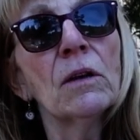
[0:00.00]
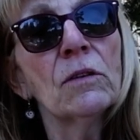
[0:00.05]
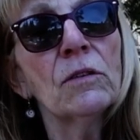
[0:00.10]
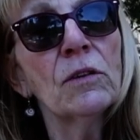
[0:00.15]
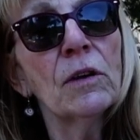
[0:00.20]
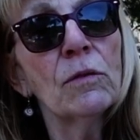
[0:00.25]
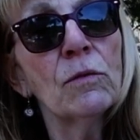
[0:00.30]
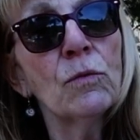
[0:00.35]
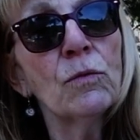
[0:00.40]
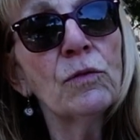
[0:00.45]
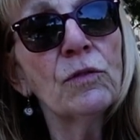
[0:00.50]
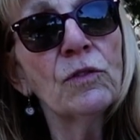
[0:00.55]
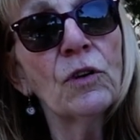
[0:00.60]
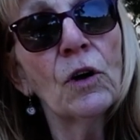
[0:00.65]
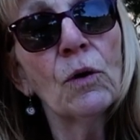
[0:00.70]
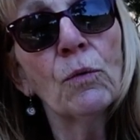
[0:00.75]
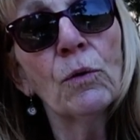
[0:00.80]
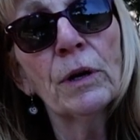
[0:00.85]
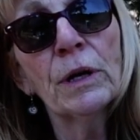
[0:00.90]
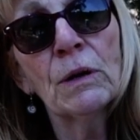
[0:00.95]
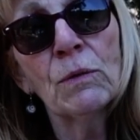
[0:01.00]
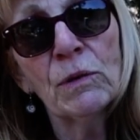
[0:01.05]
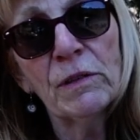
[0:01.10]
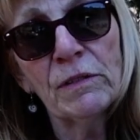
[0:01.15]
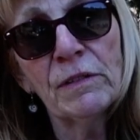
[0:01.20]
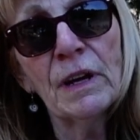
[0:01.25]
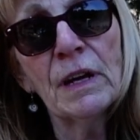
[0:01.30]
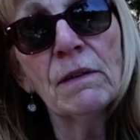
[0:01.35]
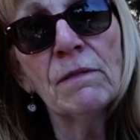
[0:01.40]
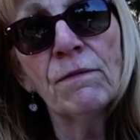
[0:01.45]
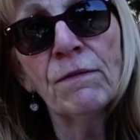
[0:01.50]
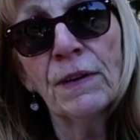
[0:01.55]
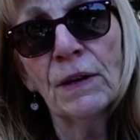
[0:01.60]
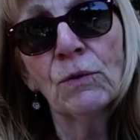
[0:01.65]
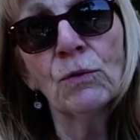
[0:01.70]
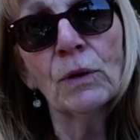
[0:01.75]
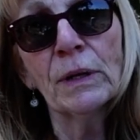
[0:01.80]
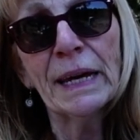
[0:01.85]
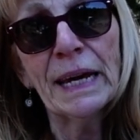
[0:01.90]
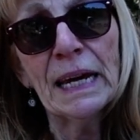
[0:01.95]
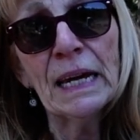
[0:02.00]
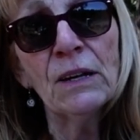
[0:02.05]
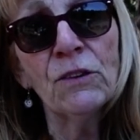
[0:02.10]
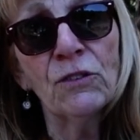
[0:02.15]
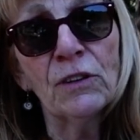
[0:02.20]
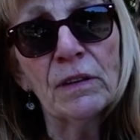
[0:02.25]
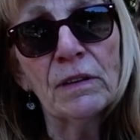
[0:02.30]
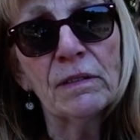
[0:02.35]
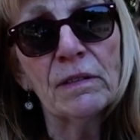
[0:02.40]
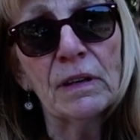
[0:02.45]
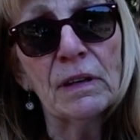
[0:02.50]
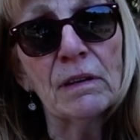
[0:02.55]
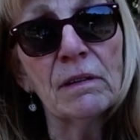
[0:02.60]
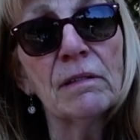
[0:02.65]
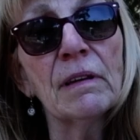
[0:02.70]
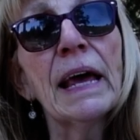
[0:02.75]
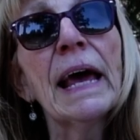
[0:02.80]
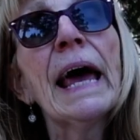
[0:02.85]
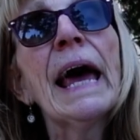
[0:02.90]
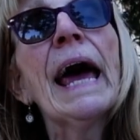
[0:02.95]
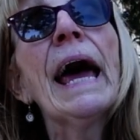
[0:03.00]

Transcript: to start working with state and federal agencies